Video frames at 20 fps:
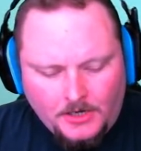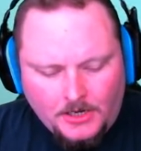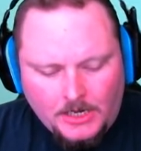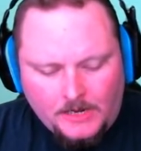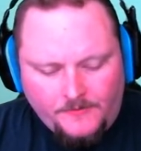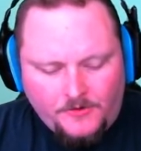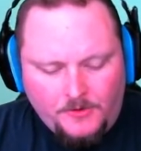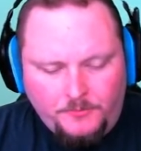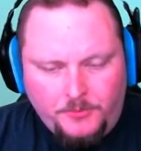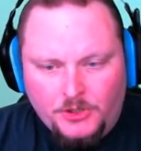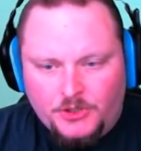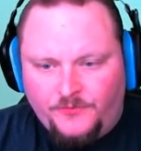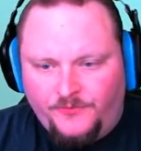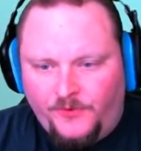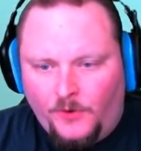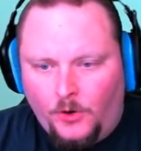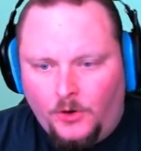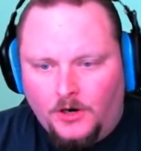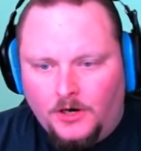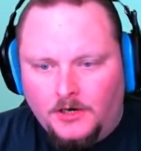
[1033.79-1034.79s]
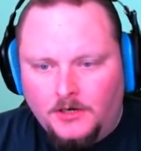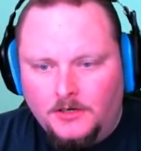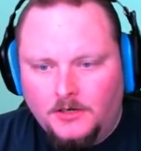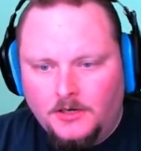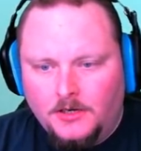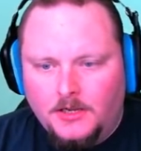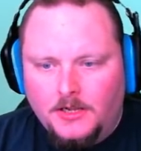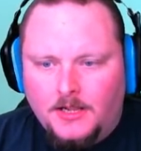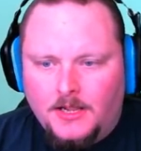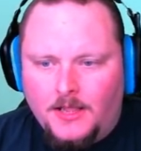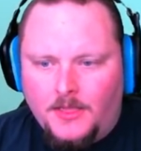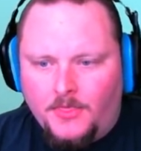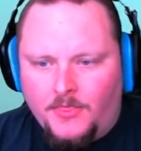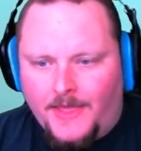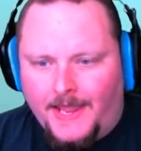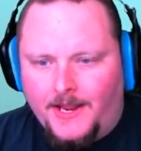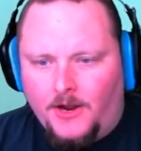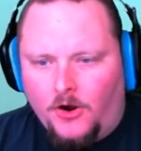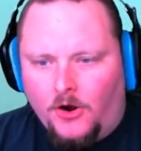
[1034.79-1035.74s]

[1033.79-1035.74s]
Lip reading: If you push 4, they